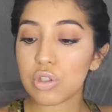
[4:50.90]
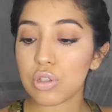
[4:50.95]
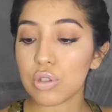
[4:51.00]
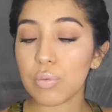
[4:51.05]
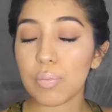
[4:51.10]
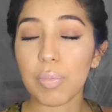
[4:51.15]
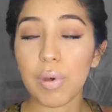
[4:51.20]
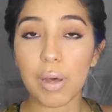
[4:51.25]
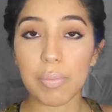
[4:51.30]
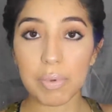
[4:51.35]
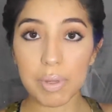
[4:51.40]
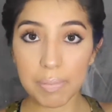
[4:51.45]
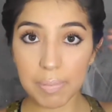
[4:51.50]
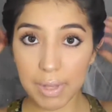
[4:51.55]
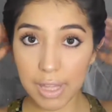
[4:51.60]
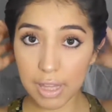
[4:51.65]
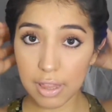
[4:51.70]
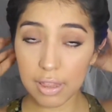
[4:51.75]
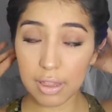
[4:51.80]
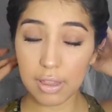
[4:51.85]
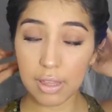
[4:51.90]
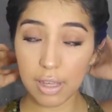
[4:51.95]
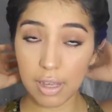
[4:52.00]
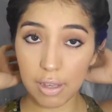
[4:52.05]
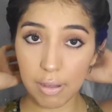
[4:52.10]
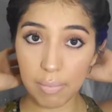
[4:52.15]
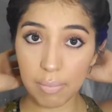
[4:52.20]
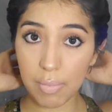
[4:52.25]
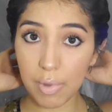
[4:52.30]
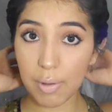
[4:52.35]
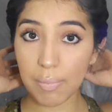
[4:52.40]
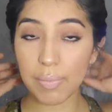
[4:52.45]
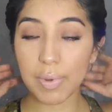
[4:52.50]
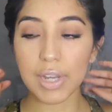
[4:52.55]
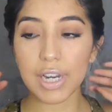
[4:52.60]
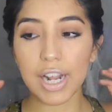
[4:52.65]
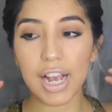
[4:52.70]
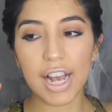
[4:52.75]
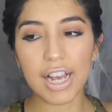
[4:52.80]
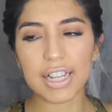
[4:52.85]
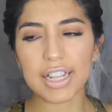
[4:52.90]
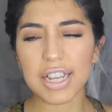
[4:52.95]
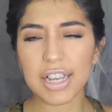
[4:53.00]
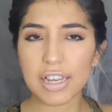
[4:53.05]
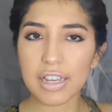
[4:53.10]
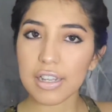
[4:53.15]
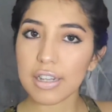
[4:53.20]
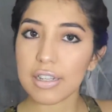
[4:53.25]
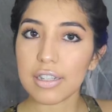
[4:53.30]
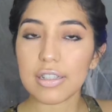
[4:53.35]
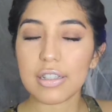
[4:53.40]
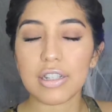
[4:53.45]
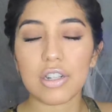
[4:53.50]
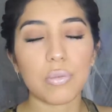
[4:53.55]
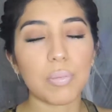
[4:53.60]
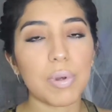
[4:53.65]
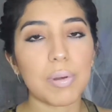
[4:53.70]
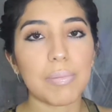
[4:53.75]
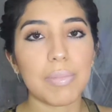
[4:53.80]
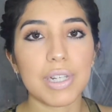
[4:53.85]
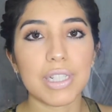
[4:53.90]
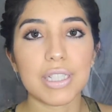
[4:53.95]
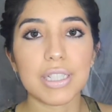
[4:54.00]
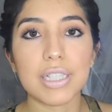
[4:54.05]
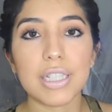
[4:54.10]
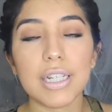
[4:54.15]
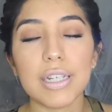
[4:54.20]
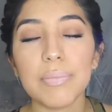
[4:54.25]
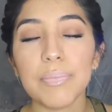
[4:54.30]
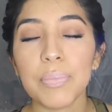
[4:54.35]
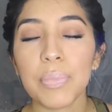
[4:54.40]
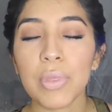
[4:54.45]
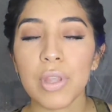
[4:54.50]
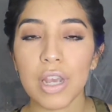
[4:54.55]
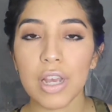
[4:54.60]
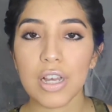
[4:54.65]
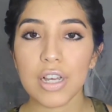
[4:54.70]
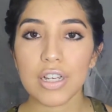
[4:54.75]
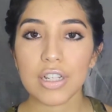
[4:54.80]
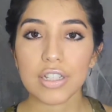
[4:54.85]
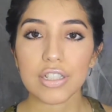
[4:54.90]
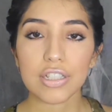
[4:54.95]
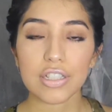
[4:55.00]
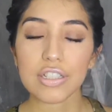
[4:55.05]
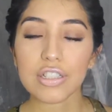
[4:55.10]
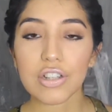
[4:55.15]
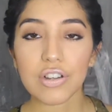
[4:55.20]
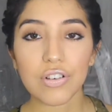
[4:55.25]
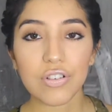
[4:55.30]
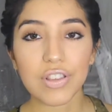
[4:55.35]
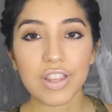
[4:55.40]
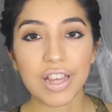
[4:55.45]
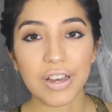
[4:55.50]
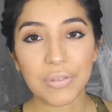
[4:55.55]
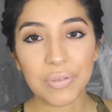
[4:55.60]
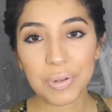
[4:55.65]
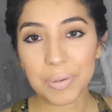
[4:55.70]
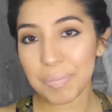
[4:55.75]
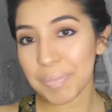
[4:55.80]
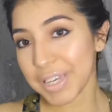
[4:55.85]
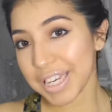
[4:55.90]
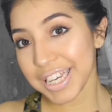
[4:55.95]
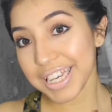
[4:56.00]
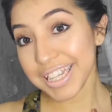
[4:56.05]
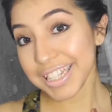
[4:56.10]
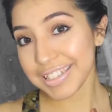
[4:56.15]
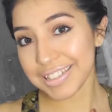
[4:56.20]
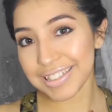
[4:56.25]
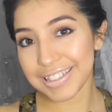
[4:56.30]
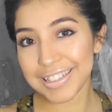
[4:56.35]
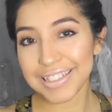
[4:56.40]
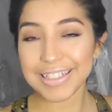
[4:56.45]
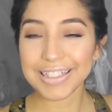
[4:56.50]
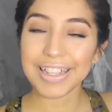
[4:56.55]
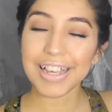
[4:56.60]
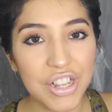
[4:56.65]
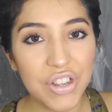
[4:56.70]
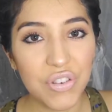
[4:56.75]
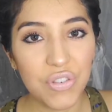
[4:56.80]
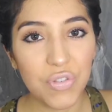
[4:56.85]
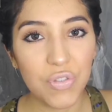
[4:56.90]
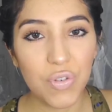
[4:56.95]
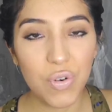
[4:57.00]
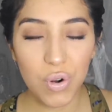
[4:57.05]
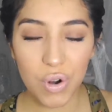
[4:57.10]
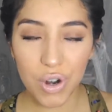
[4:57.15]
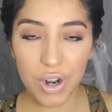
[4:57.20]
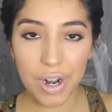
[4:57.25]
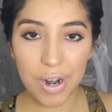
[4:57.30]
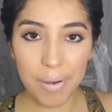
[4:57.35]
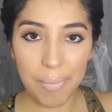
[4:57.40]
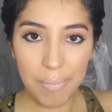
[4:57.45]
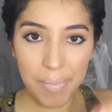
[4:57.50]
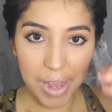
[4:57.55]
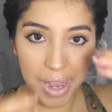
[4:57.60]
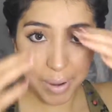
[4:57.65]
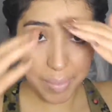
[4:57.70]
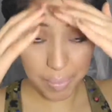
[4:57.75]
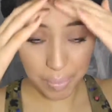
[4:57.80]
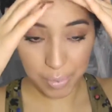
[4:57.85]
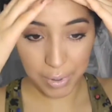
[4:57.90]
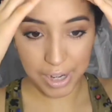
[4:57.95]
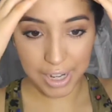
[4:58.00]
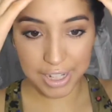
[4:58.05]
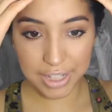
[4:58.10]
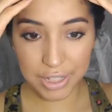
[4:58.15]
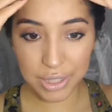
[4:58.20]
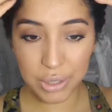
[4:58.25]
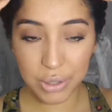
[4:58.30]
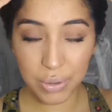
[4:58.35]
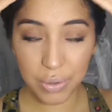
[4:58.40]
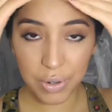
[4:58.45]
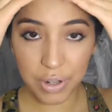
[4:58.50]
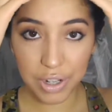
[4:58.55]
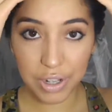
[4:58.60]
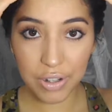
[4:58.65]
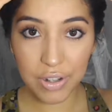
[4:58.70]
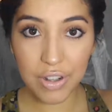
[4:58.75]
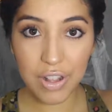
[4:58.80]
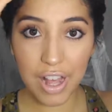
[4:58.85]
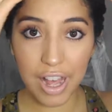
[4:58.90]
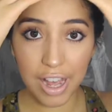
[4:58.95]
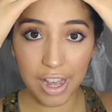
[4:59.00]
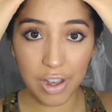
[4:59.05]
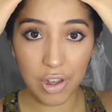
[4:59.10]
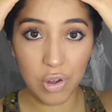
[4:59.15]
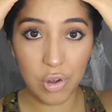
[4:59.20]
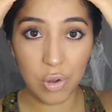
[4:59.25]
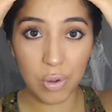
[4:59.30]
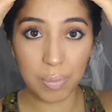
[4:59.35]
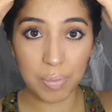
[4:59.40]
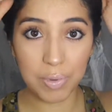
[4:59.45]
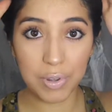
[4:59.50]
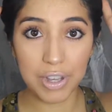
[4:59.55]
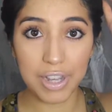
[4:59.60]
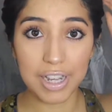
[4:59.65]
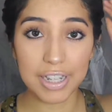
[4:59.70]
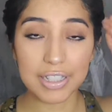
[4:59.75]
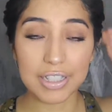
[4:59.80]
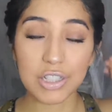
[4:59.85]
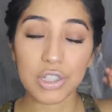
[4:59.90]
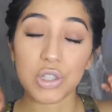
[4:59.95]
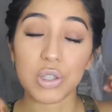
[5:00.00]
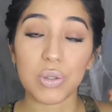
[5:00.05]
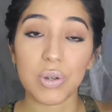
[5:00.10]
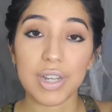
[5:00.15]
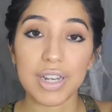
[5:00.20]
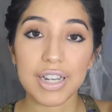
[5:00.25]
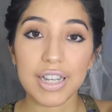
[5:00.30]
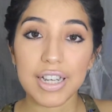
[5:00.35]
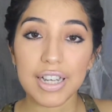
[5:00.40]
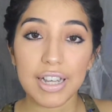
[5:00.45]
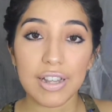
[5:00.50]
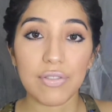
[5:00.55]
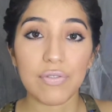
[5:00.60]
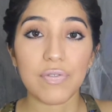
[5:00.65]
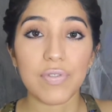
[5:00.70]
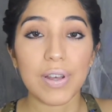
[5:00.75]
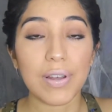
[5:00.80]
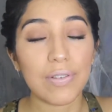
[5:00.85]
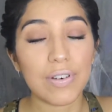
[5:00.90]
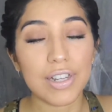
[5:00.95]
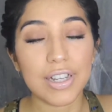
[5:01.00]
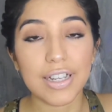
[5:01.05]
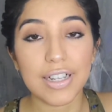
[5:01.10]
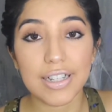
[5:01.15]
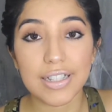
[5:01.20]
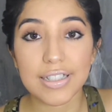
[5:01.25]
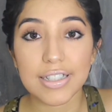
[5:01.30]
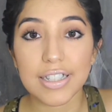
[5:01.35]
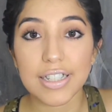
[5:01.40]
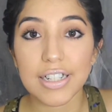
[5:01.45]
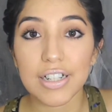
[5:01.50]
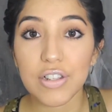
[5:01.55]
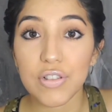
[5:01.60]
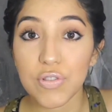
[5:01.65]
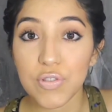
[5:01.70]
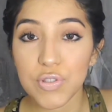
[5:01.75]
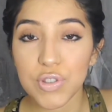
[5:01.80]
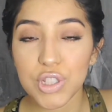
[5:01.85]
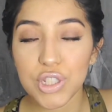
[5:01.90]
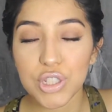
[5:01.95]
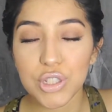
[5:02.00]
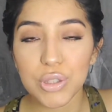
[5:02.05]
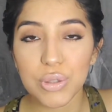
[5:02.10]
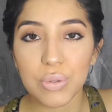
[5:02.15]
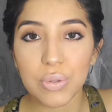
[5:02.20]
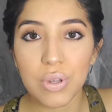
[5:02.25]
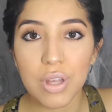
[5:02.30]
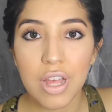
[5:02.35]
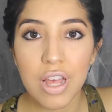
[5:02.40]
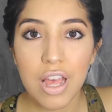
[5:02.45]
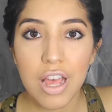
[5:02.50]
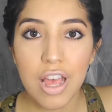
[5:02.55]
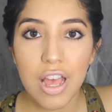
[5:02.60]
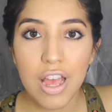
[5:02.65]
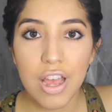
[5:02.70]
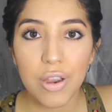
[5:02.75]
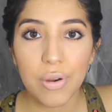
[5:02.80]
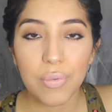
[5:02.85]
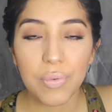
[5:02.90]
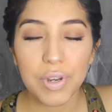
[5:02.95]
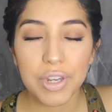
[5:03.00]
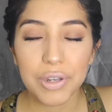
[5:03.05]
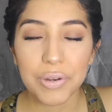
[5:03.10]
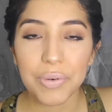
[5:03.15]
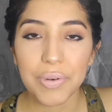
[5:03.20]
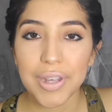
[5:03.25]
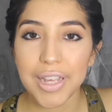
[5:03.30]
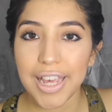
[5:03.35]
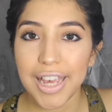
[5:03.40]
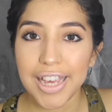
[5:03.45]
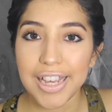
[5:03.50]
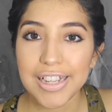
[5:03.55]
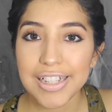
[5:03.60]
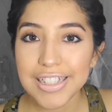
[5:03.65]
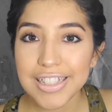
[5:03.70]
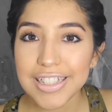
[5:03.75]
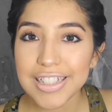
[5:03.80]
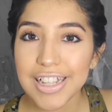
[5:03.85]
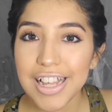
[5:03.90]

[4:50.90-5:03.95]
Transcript: to bobby pin them, but I like it a little bit messy, so that would be it. for my braid tutorial. I hope you guys enjoyed it and found it easy enough to recreate.